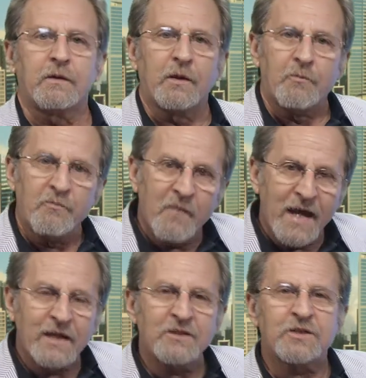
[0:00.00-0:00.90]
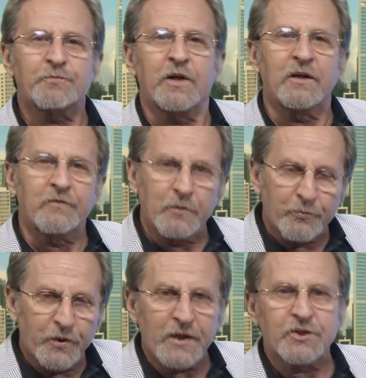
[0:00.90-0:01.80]
The mainspring of the
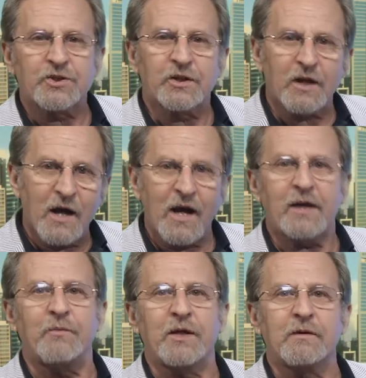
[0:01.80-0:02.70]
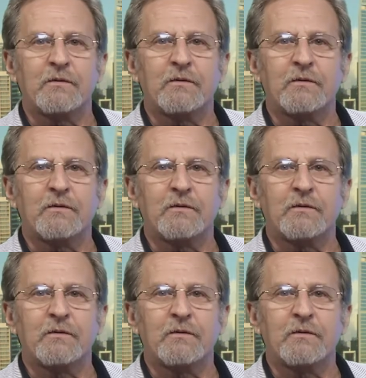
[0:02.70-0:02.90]
British economy,